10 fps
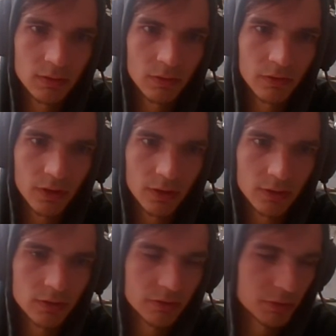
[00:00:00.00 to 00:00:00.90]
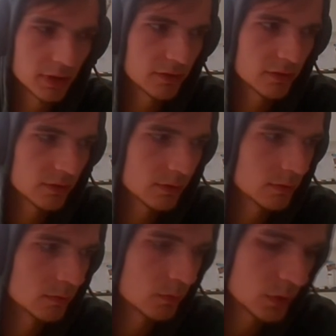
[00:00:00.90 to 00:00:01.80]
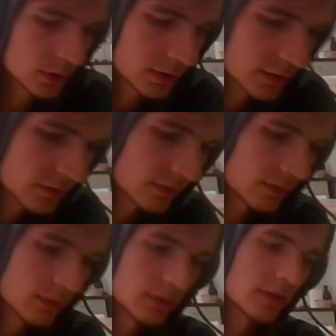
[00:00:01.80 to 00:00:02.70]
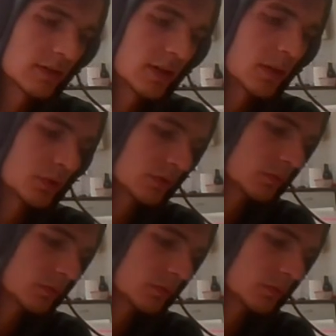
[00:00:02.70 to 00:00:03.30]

stock trades markets that happened,